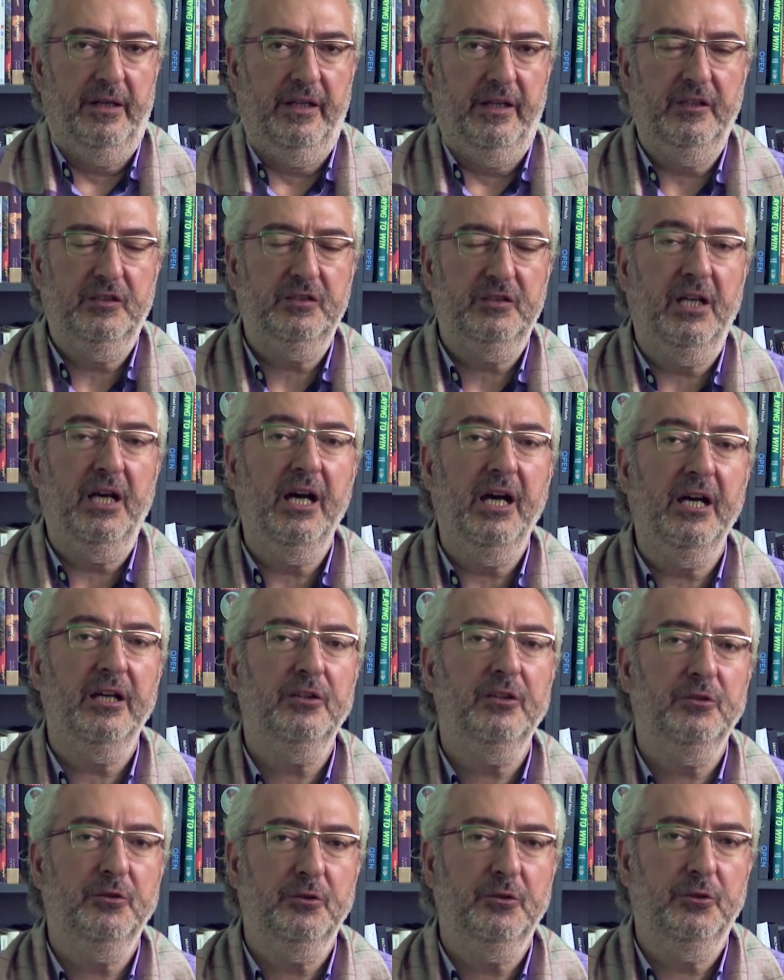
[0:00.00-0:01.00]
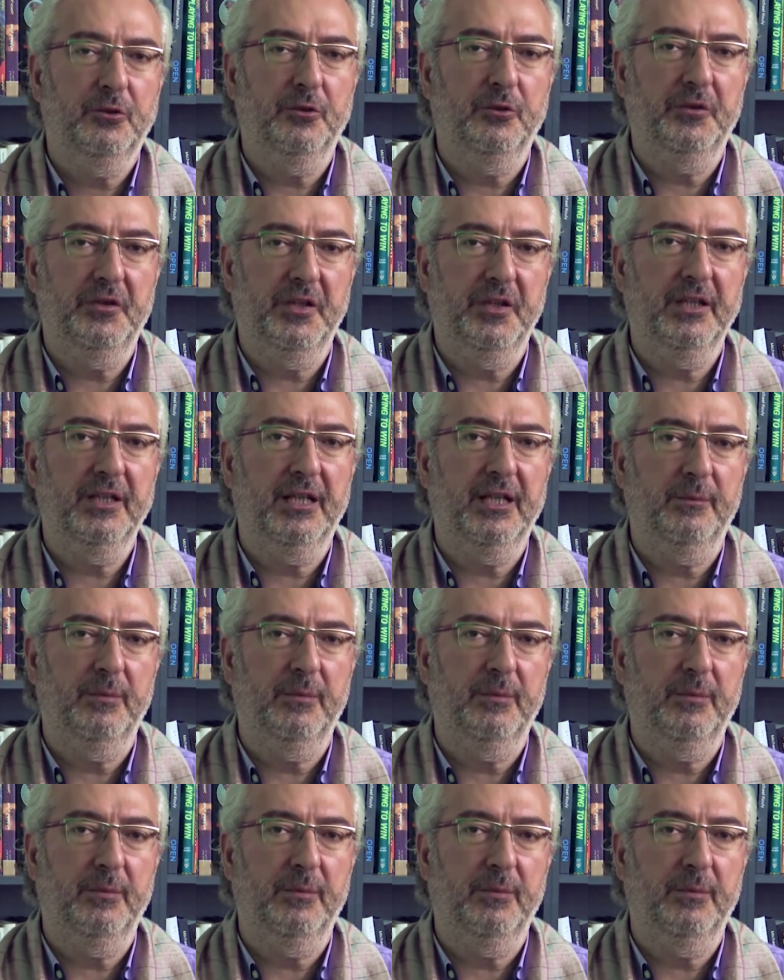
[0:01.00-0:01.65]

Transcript: It's hard to think